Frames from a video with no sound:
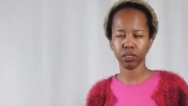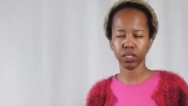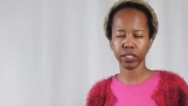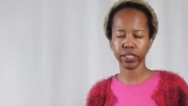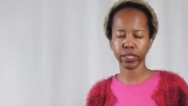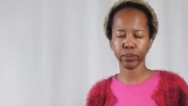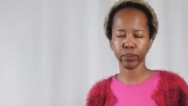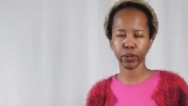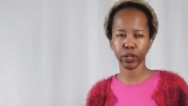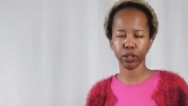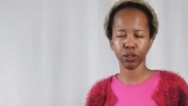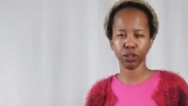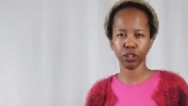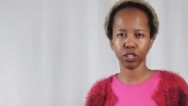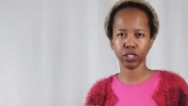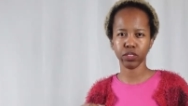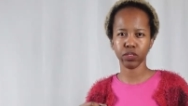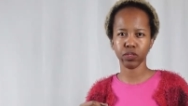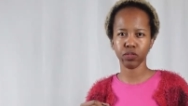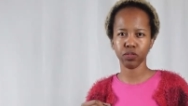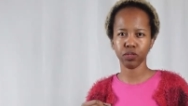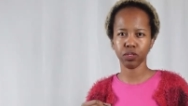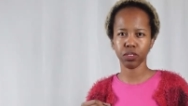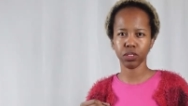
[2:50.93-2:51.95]
this belt
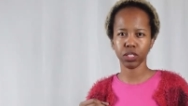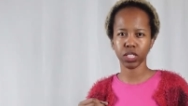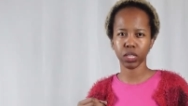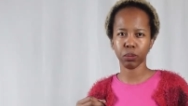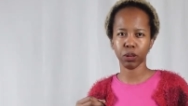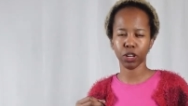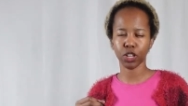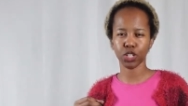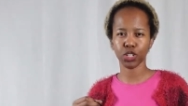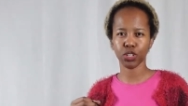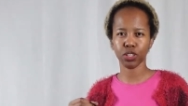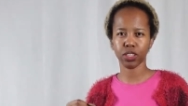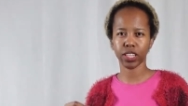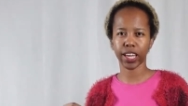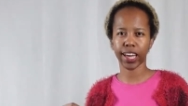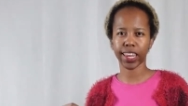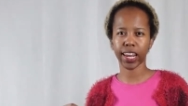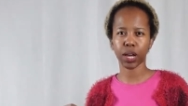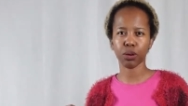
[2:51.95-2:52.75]
looks similar to that.